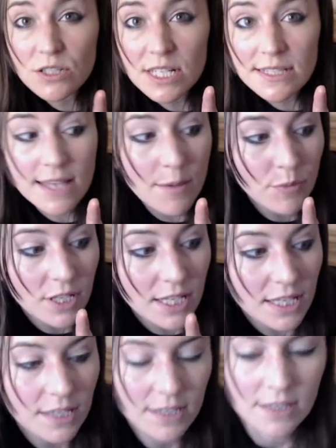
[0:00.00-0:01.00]
that
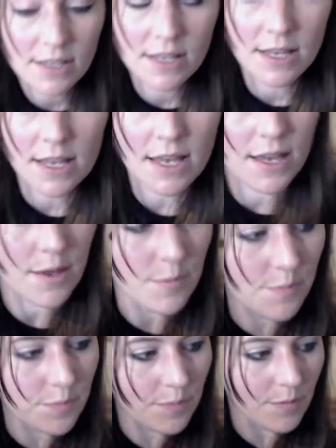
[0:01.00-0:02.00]
separately.
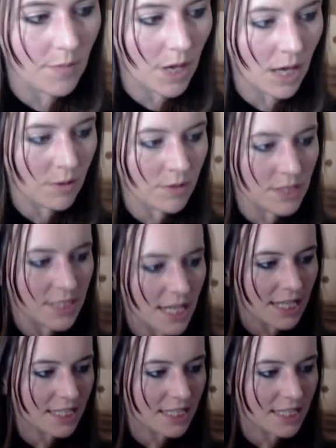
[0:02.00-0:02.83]
I would say